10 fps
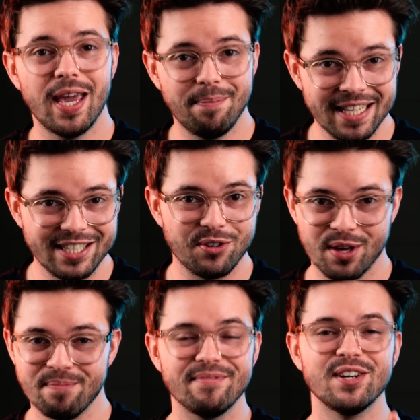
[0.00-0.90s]
ape into
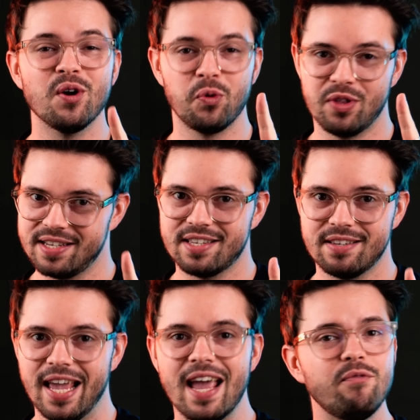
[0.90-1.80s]
them, know
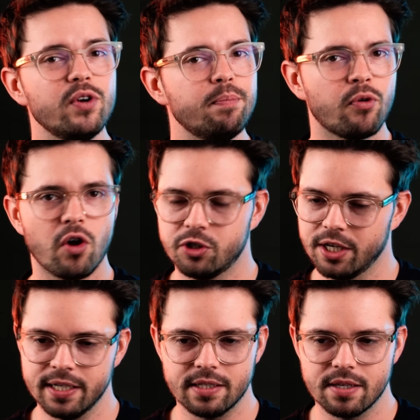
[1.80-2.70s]
this. Every
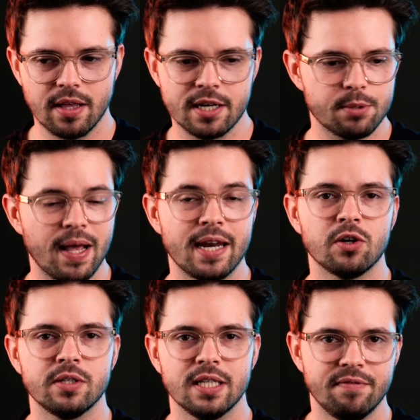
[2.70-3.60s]
project that is planning
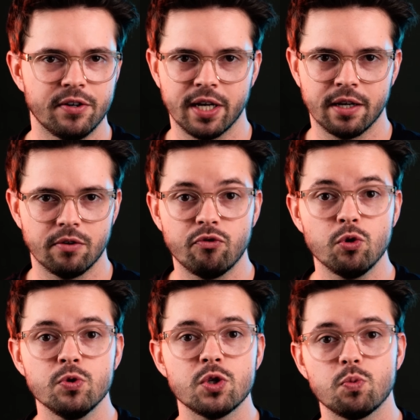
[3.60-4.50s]
on delivering
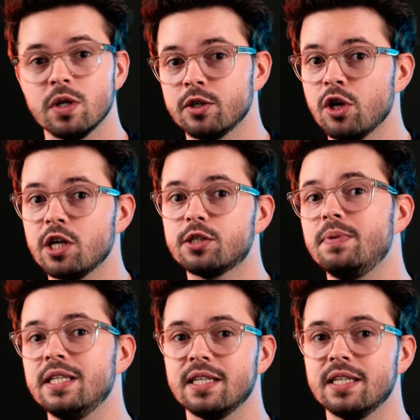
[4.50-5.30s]
runes will not be